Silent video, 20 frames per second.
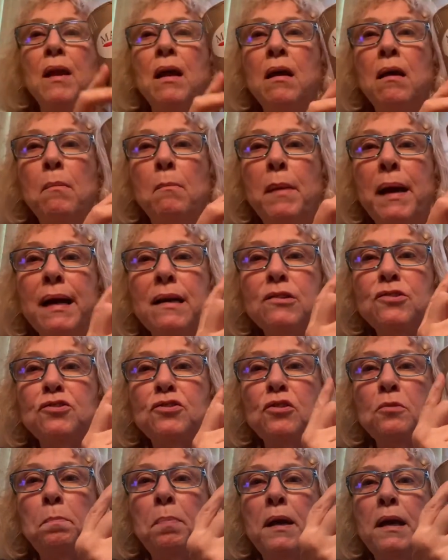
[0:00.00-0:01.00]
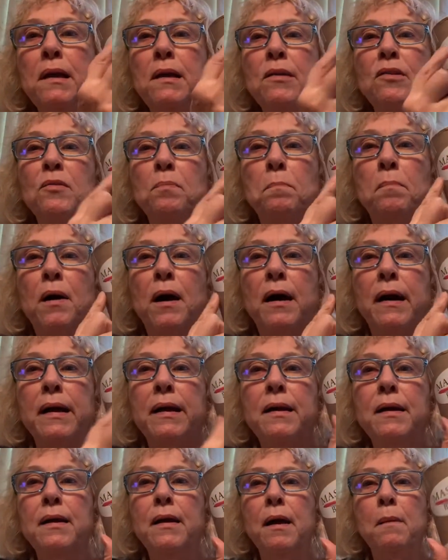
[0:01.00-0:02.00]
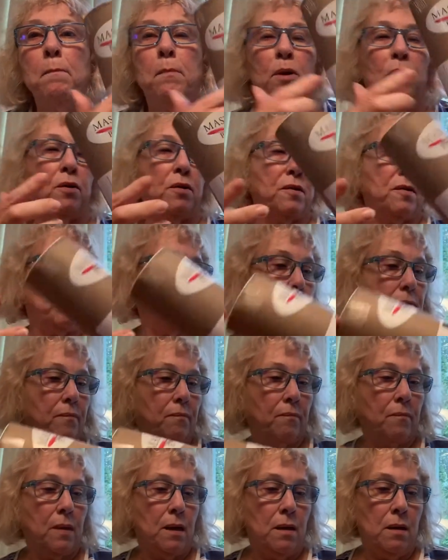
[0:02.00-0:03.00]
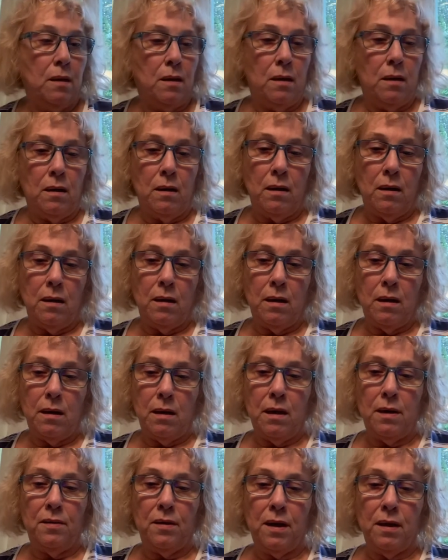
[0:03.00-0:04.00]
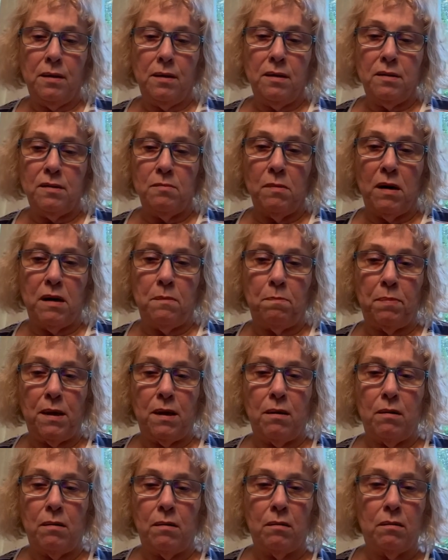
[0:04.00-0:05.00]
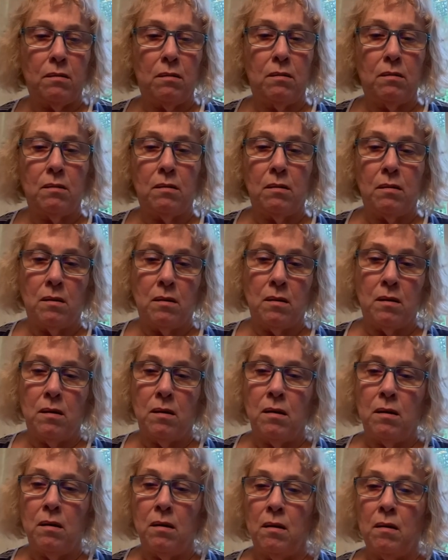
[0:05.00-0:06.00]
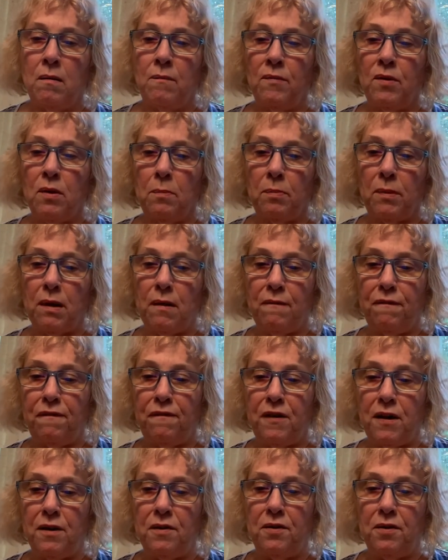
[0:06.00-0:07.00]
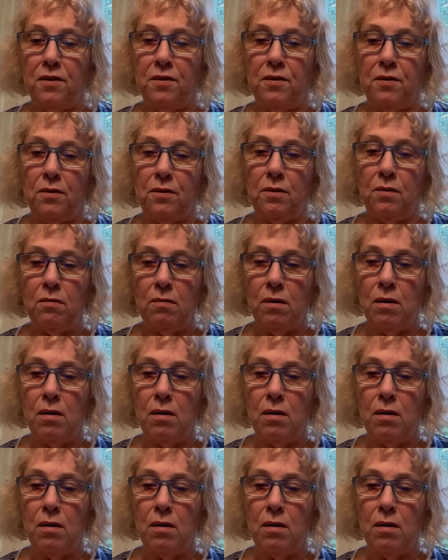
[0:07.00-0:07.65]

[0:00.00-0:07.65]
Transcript: Masterpiece by Numbers. And he thought this might be something fun to do.